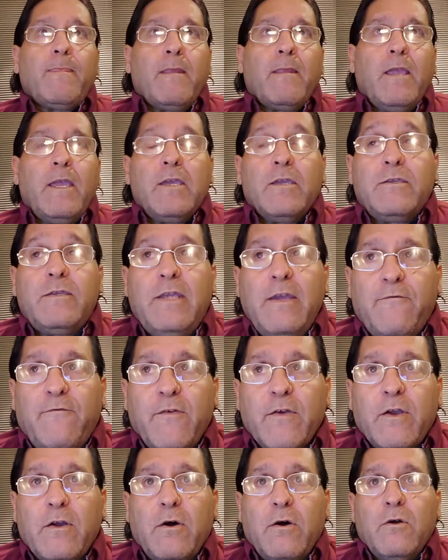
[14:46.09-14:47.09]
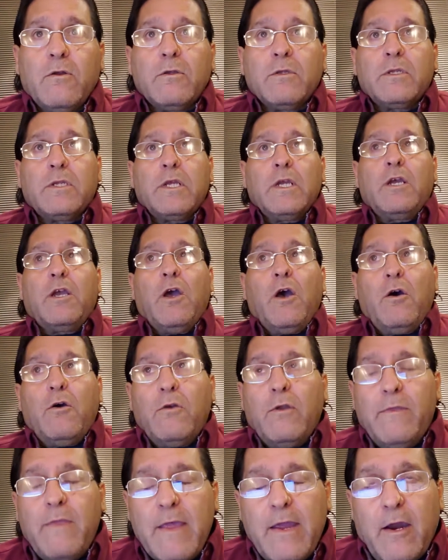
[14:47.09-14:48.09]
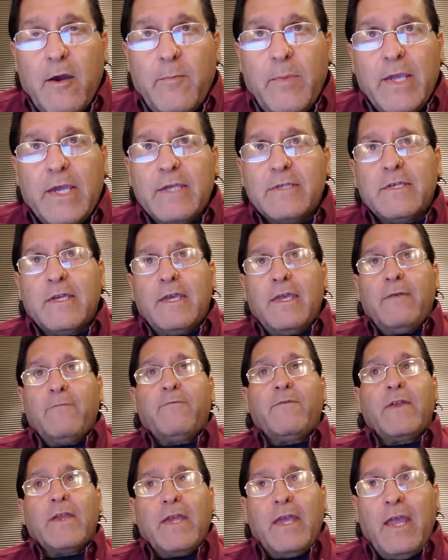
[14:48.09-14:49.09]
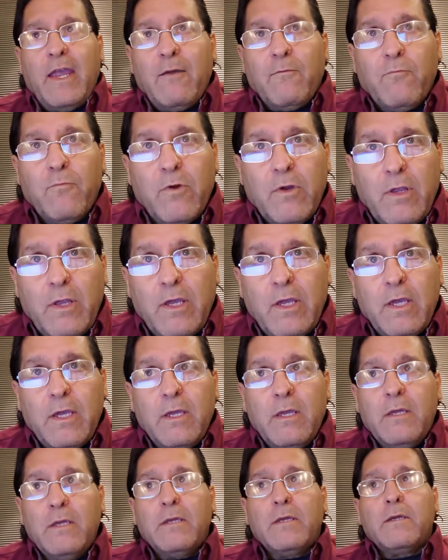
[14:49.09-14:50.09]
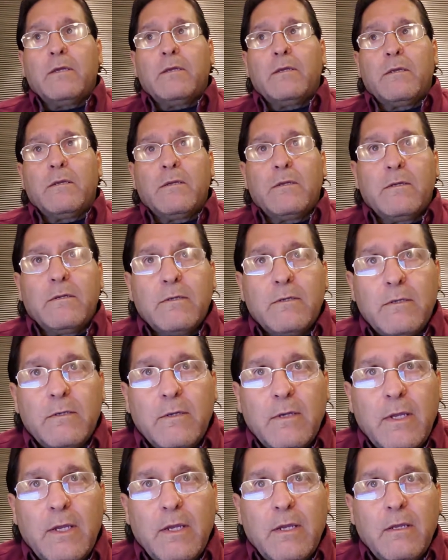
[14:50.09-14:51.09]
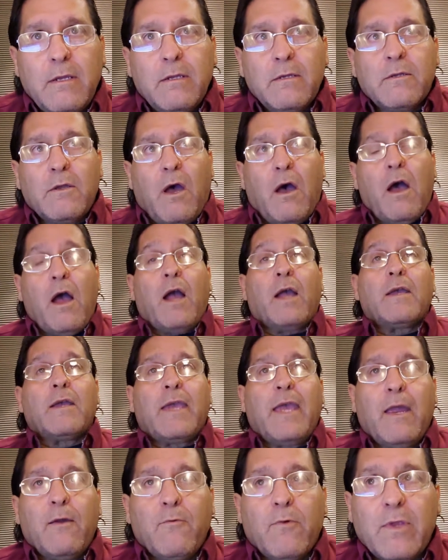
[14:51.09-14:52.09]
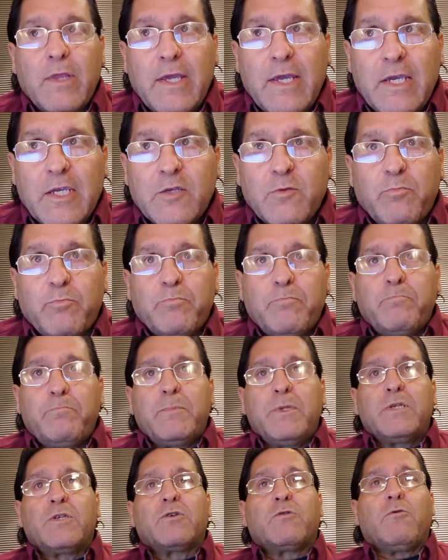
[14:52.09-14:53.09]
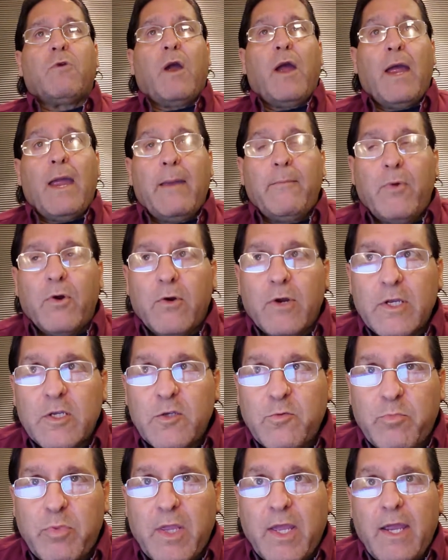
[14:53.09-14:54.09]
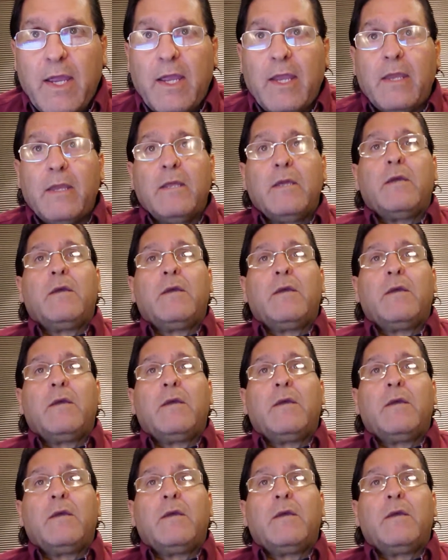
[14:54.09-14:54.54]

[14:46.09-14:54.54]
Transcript: is difficult to go there, because an infant can't really talk, can't really describe or explain